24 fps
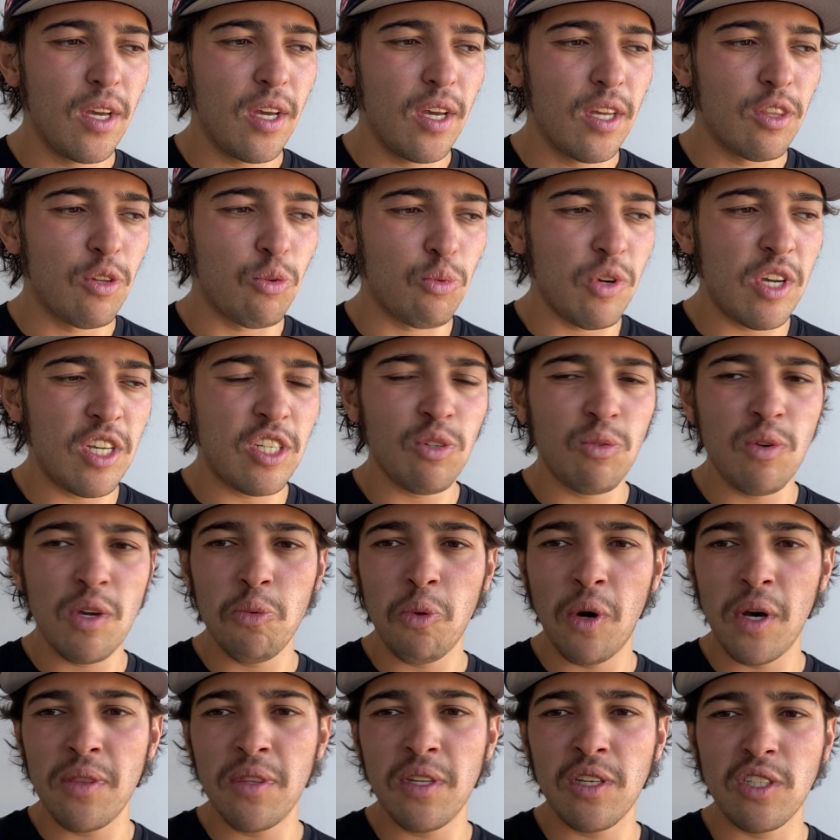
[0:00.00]
The reason we
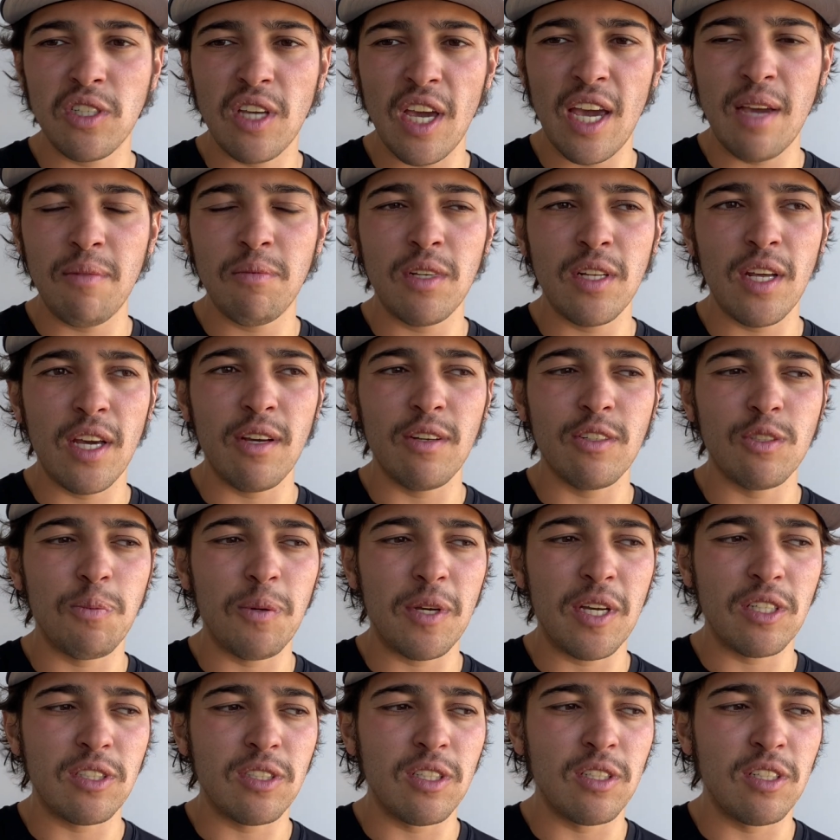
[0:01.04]
won this game today is
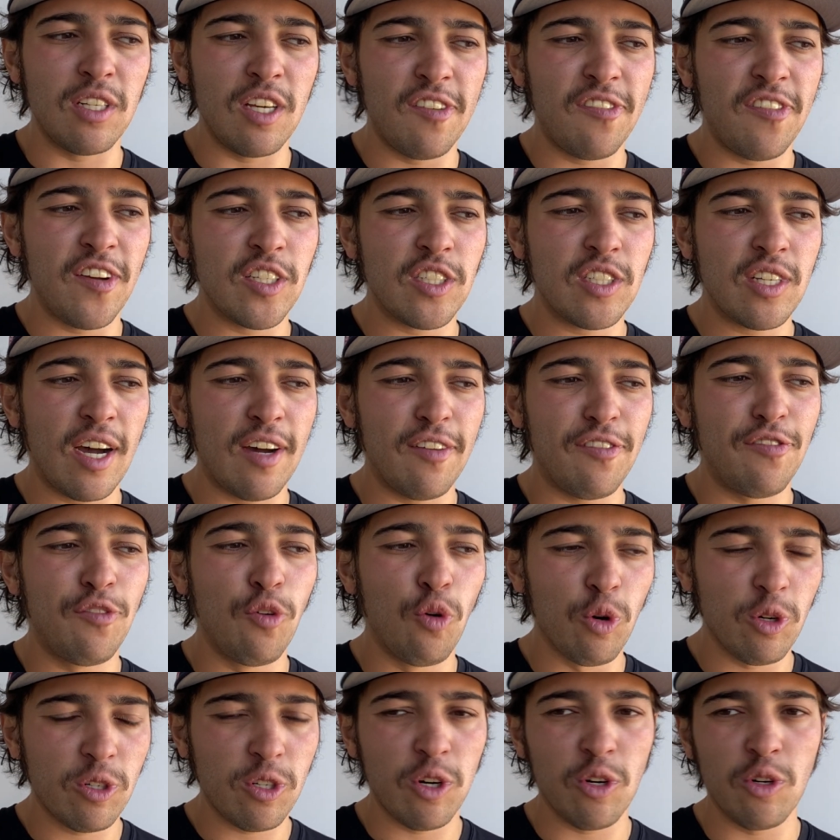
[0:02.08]
because the defense got
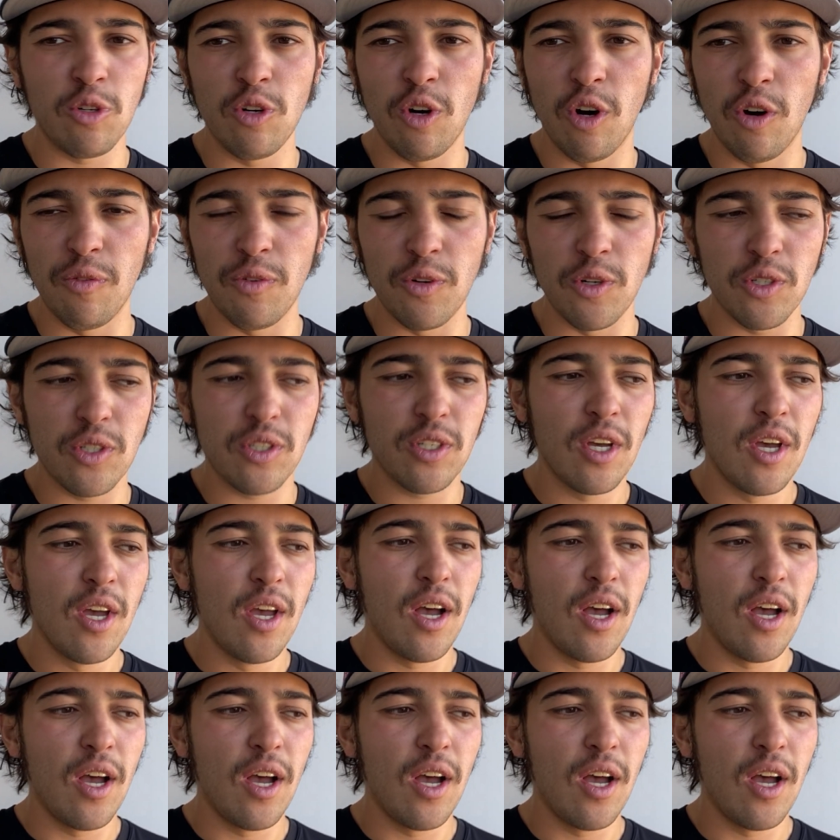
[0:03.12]
4 turnovers